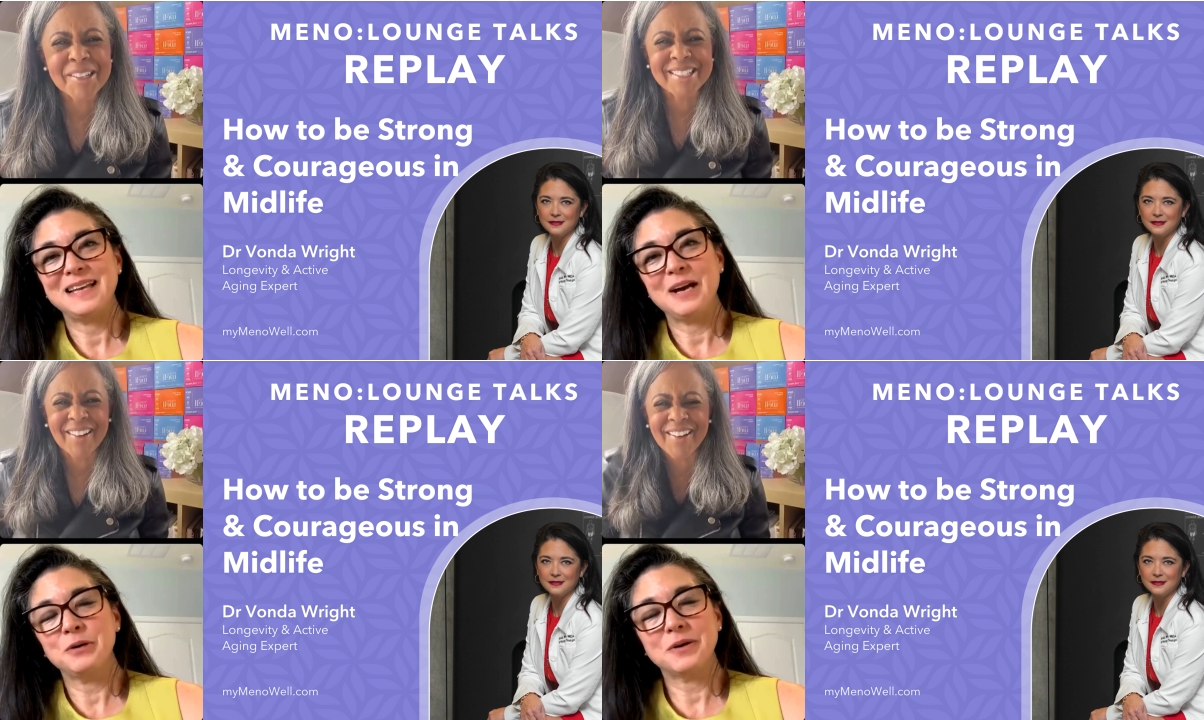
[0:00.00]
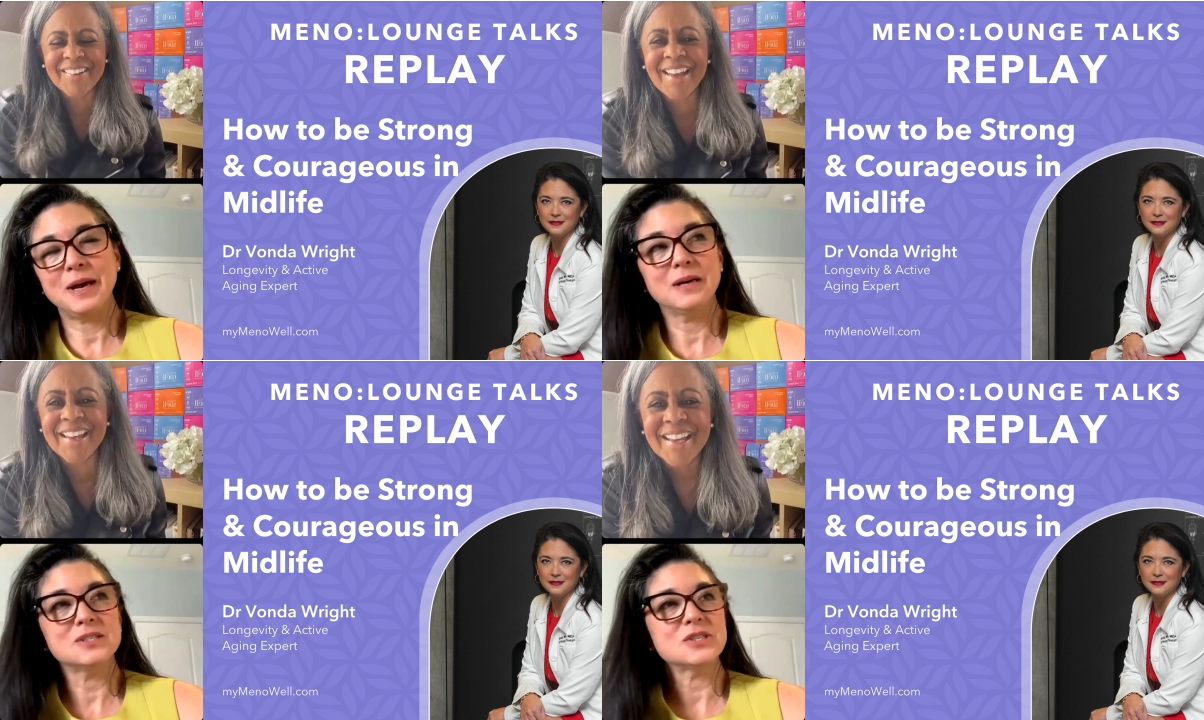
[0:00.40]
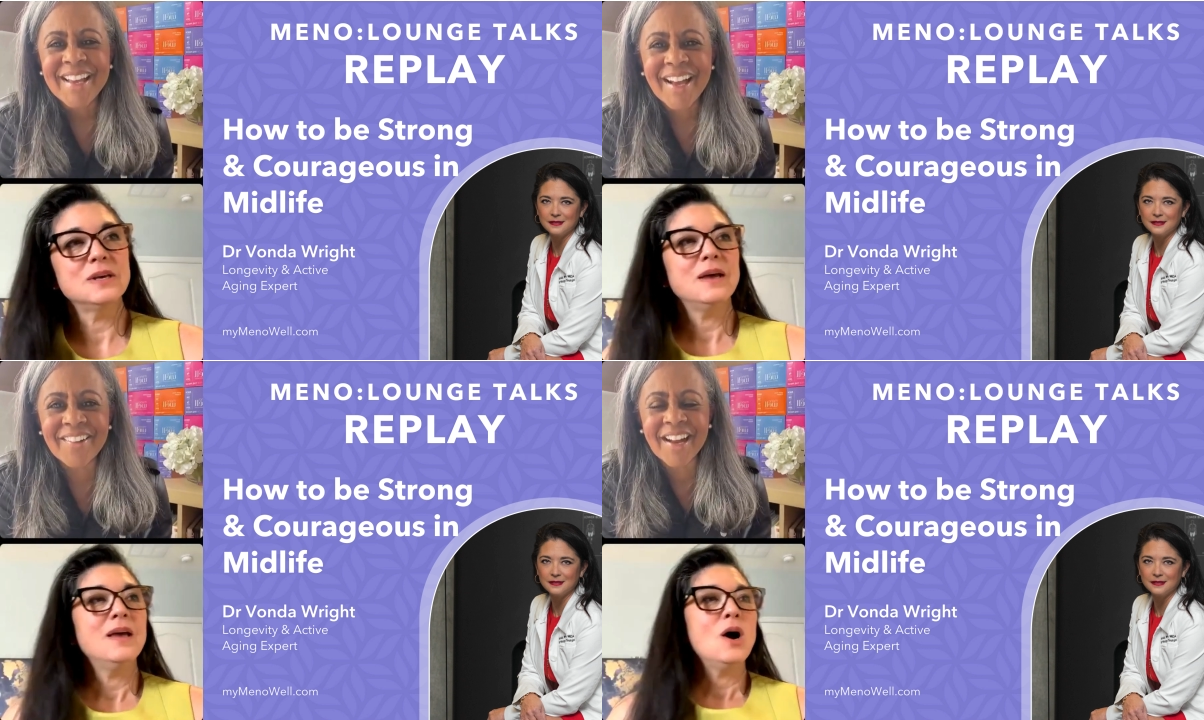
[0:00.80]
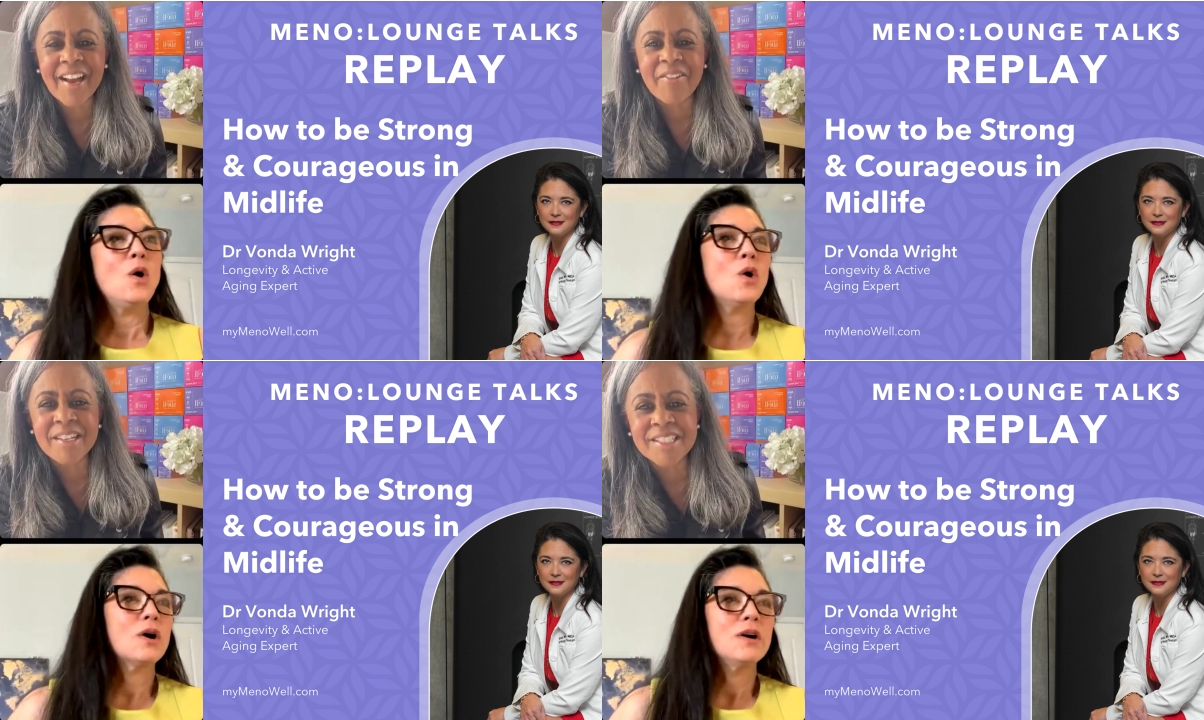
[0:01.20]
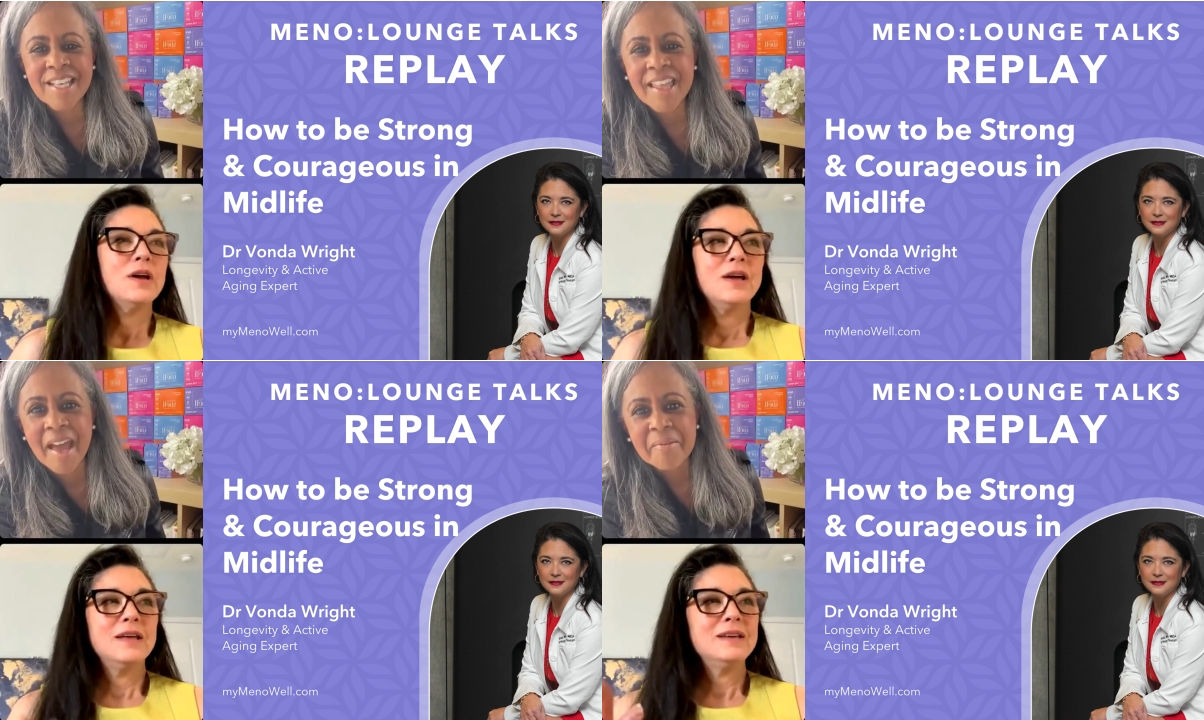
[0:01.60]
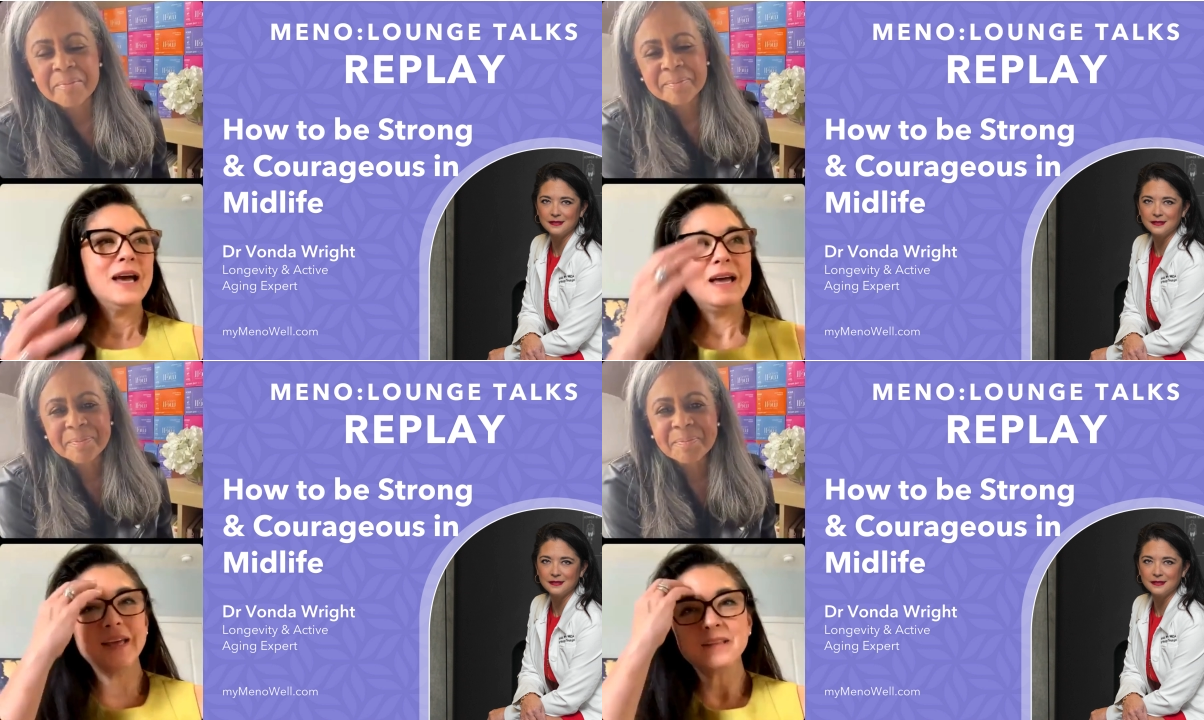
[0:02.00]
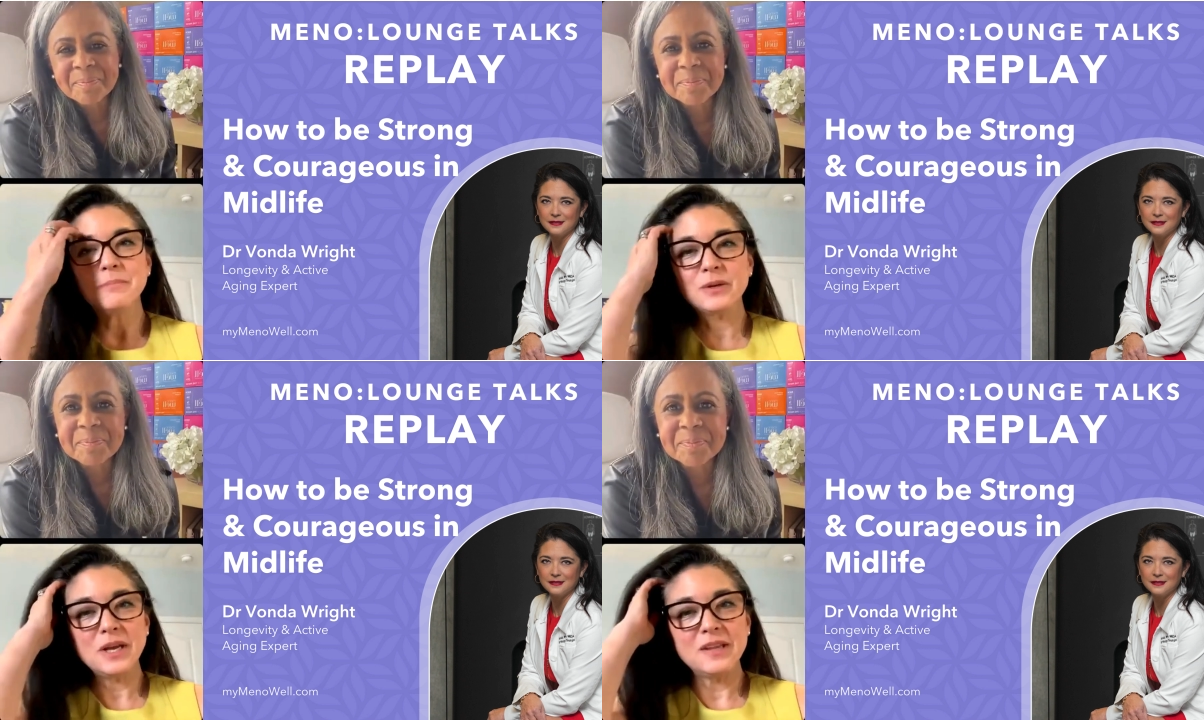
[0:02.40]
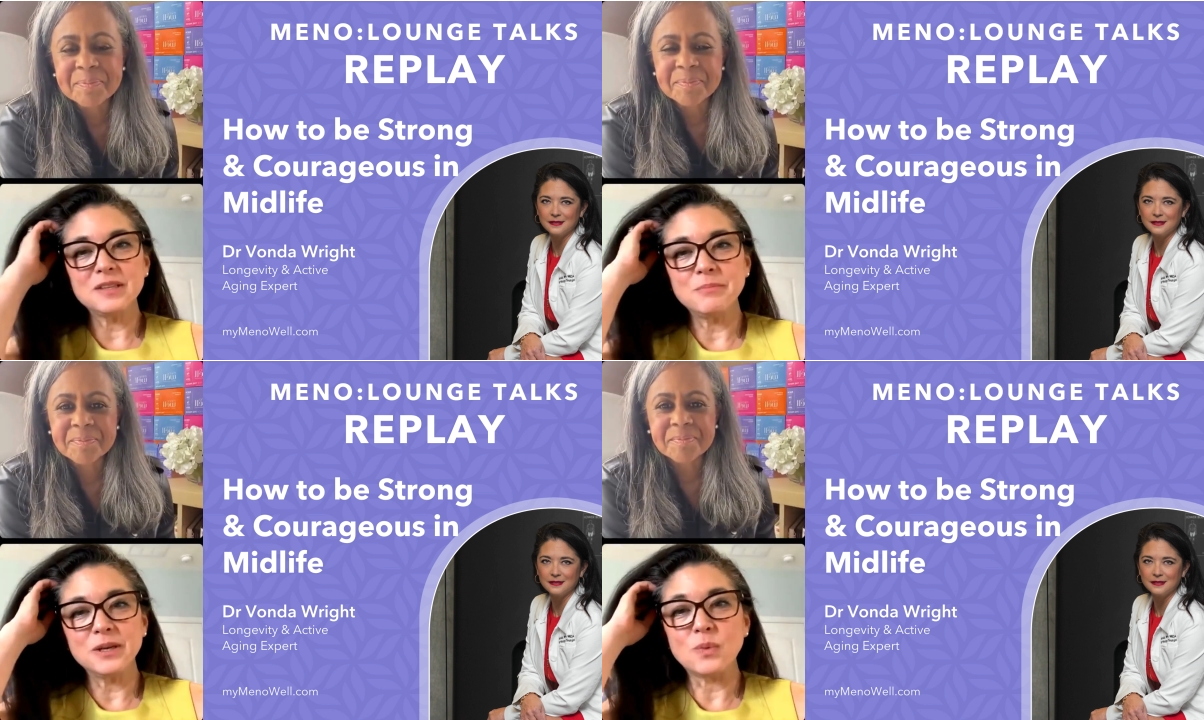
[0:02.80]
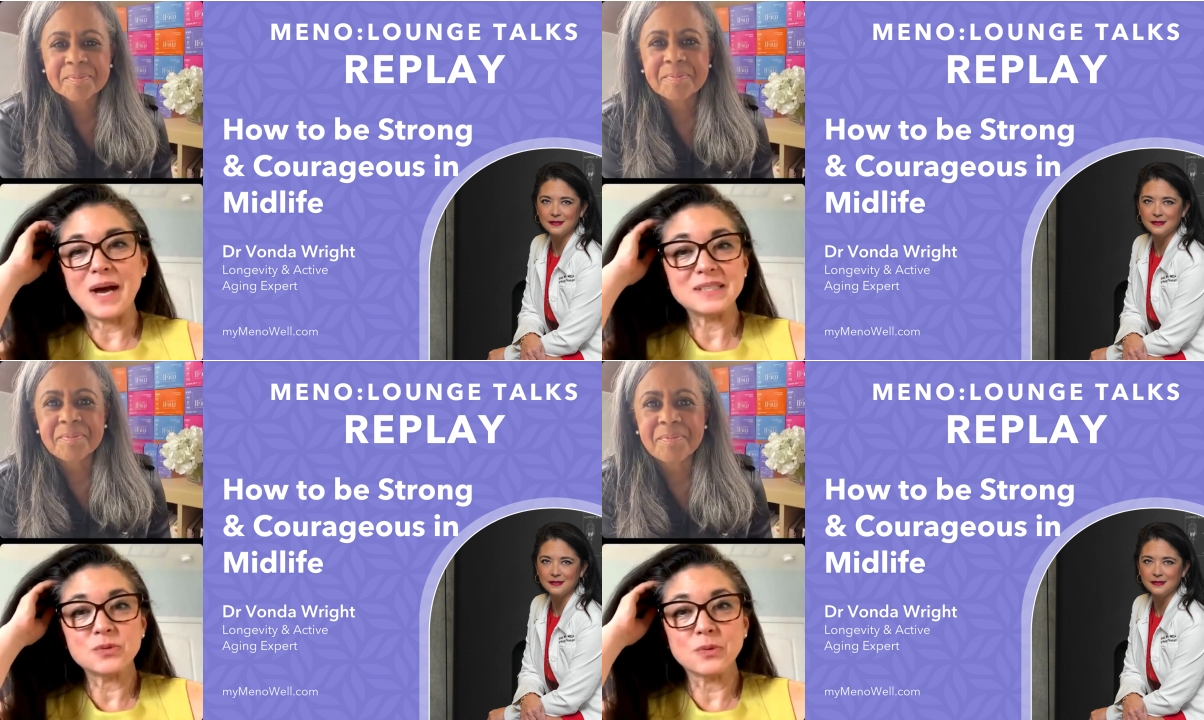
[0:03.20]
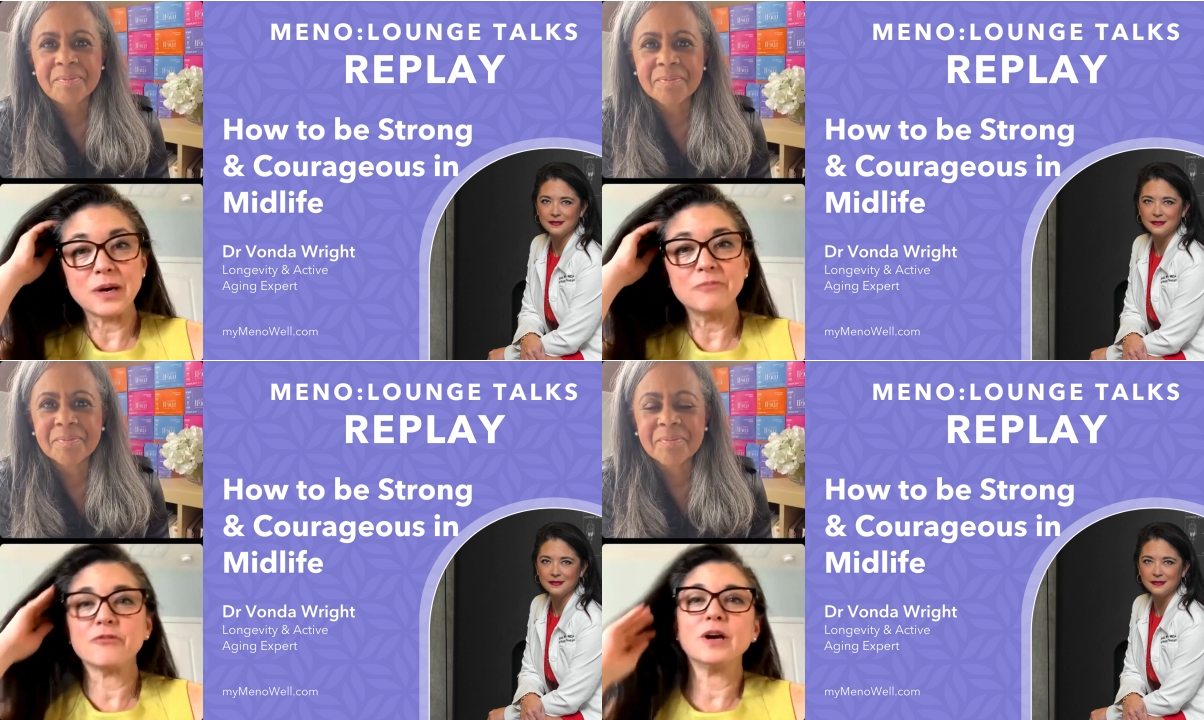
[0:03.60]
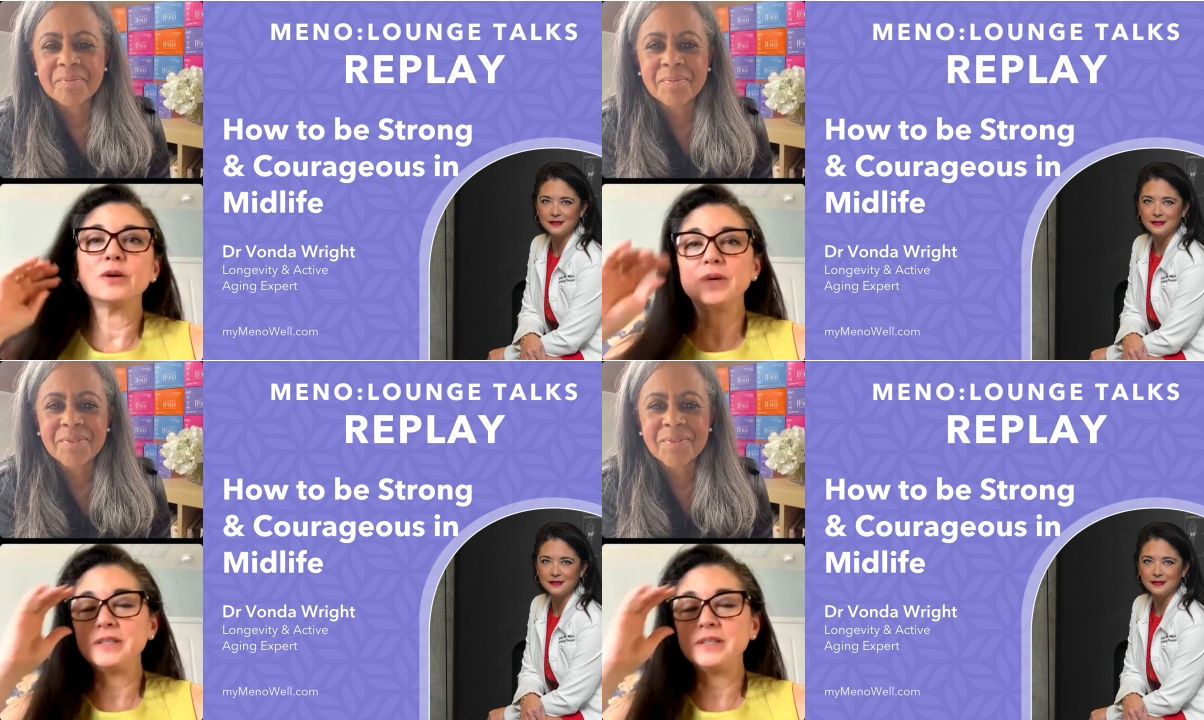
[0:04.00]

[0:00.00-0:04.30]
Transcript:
Speaker 1: Yeah, so okay. All right, I want to say that.
Speaker 2: Yeah, in the mid in the Midwest where I'm from,